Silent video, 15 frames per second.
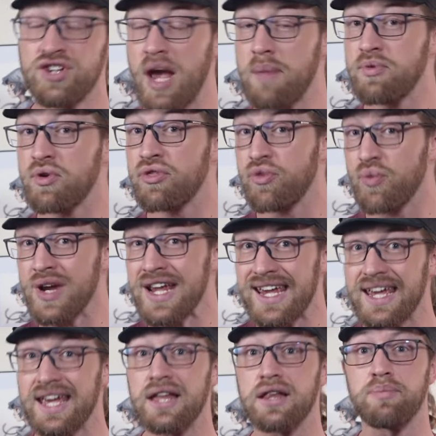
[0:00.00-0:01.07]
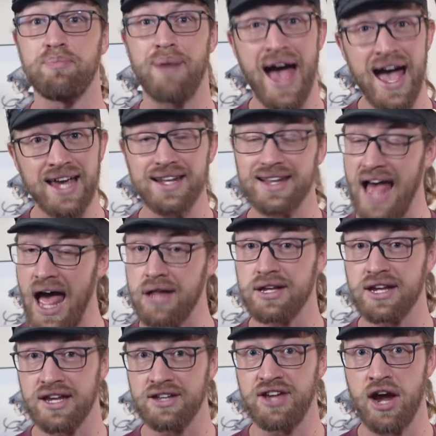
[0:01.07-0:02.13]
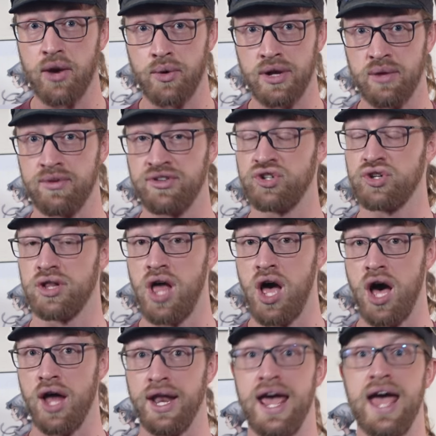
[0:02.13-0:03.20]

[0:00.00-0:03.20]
Chapter 3 is back at Lasting Integrity with Shallan,